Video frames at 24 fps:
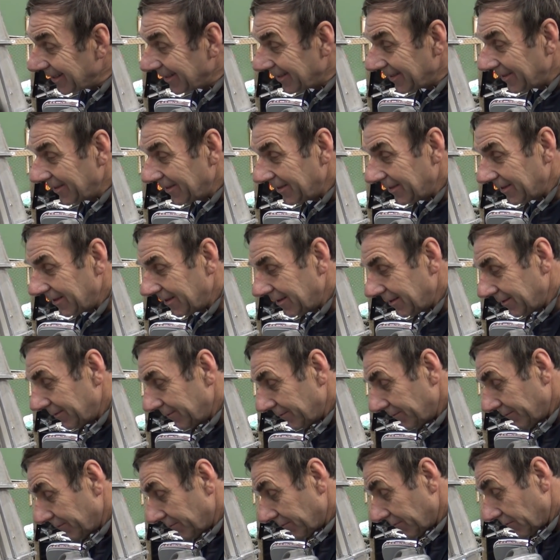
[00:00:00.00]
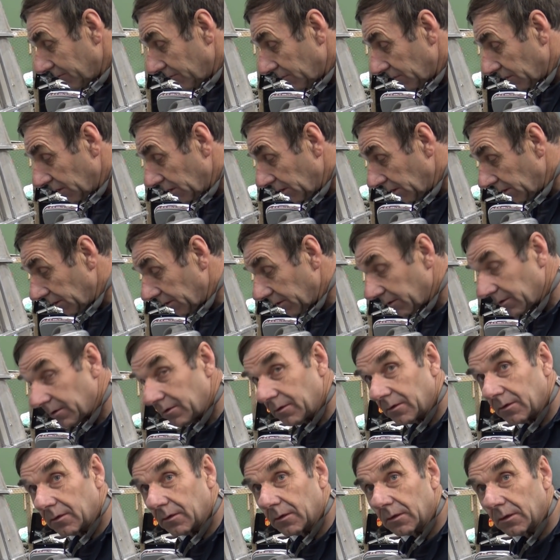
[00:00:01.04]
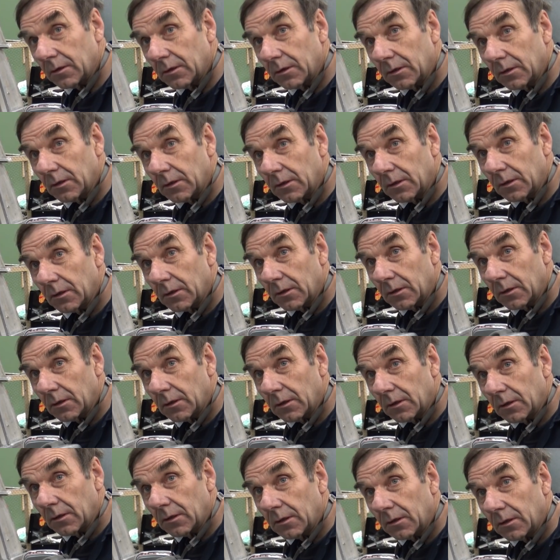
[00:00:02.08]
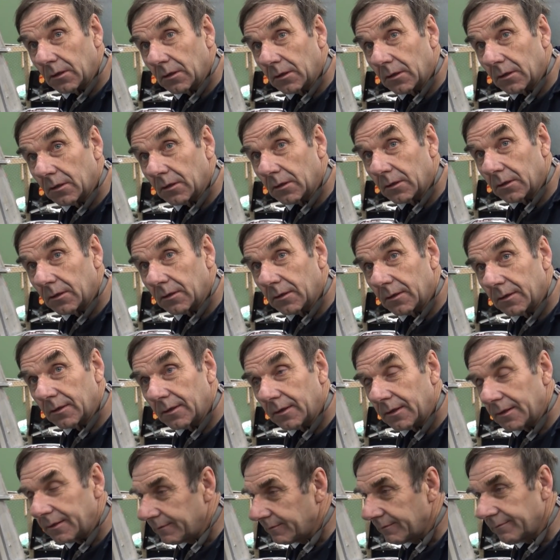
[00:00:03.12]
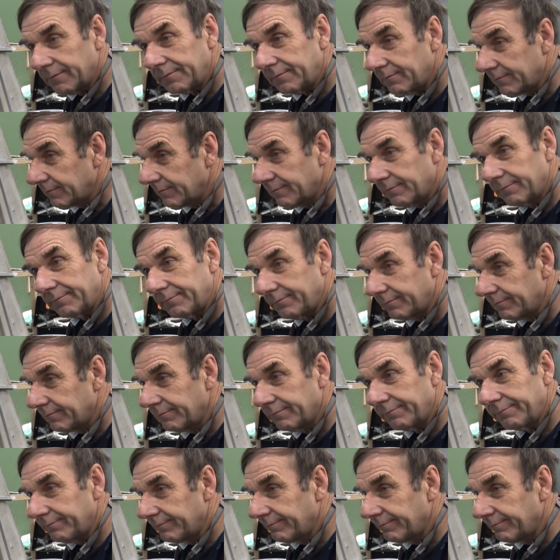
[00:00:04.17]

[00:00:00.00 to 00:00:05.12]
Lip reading: So have you tried moving any of the bolts on the transportation?